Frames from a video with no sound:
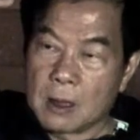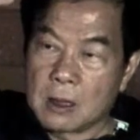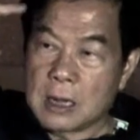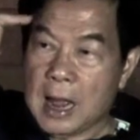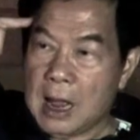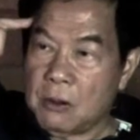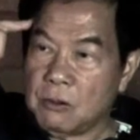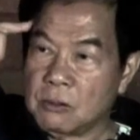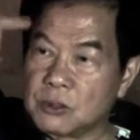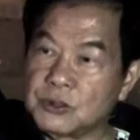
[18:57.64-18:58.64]
now
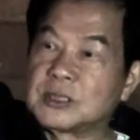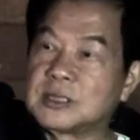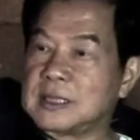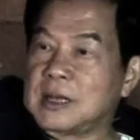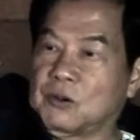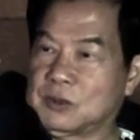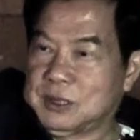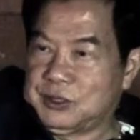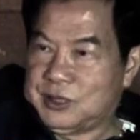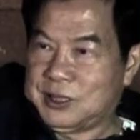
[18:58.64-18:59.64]
you see
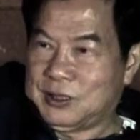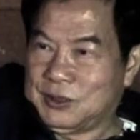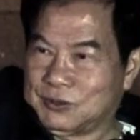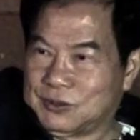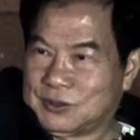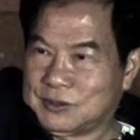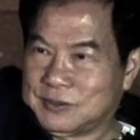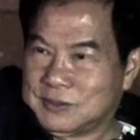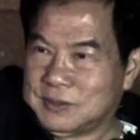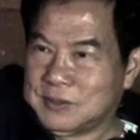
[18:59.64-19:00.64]
those.
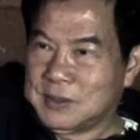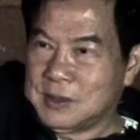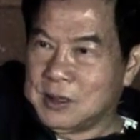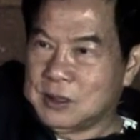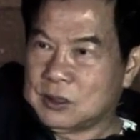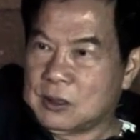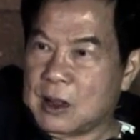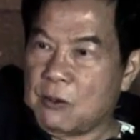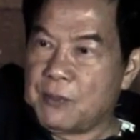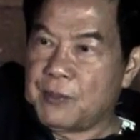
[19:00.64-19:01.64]
So that when